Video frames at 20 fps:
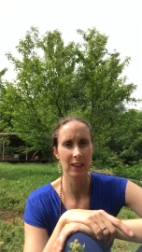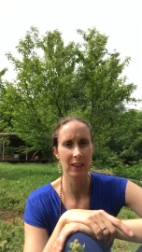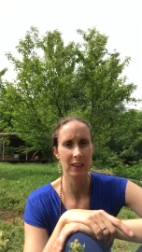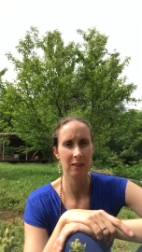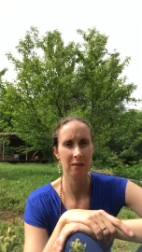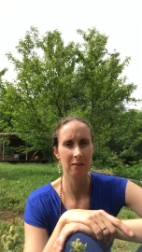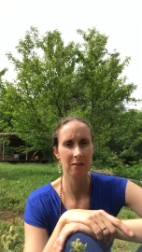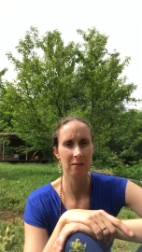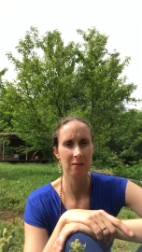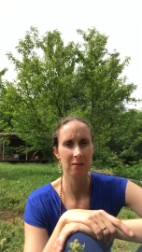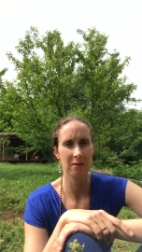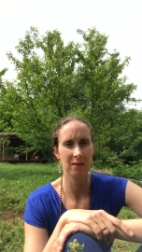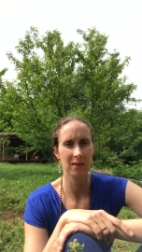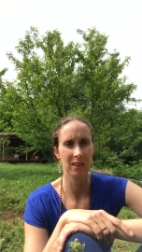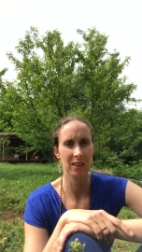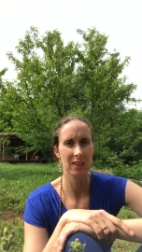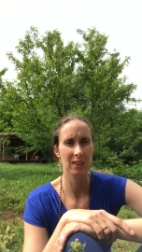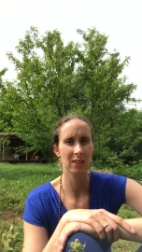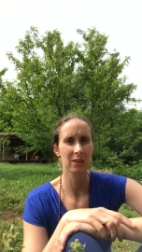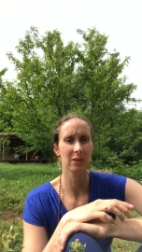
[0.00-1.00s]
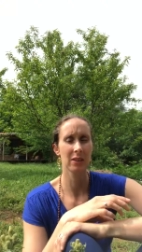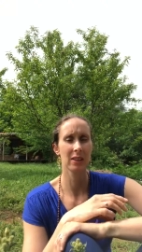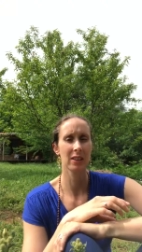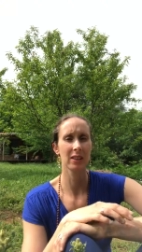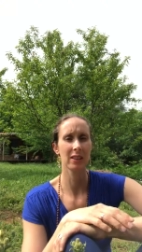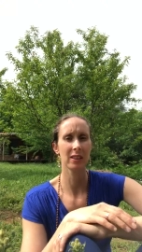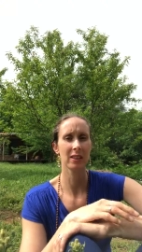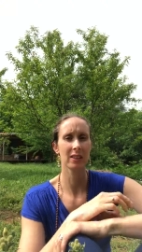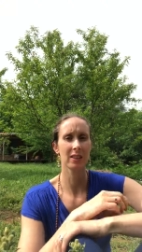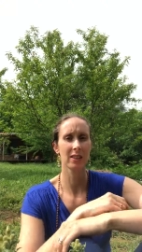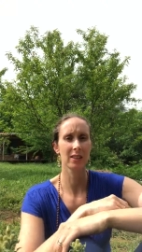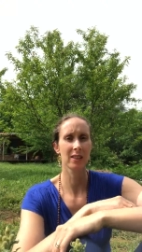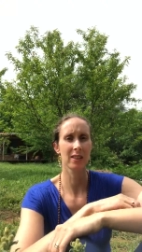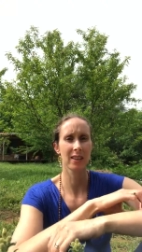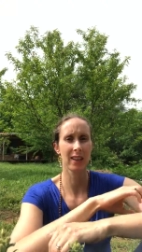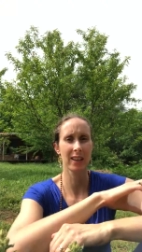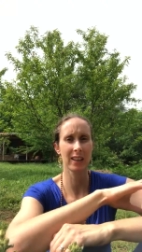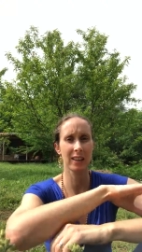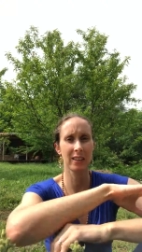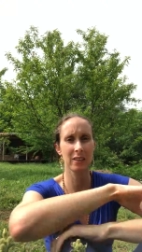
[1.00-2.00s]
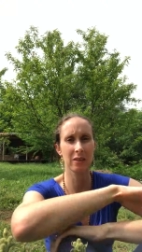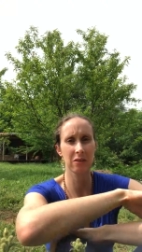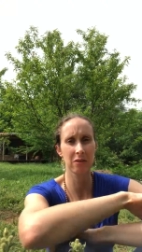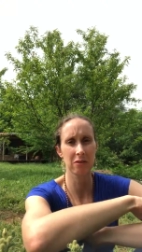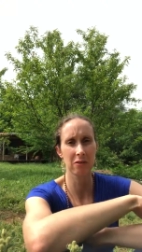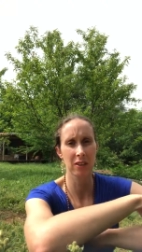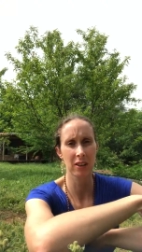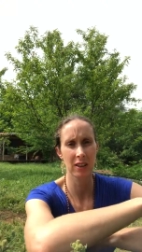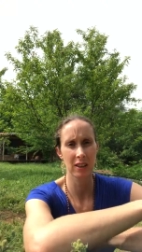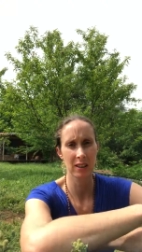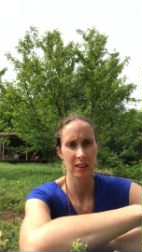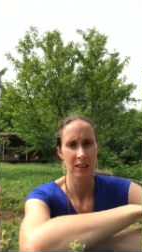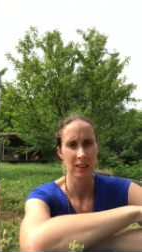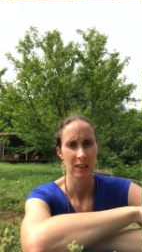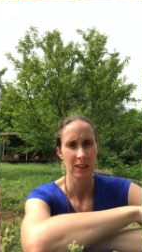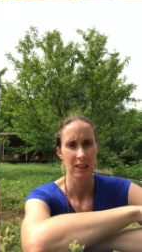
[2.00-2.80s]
um, you know, in a, in a state of uh,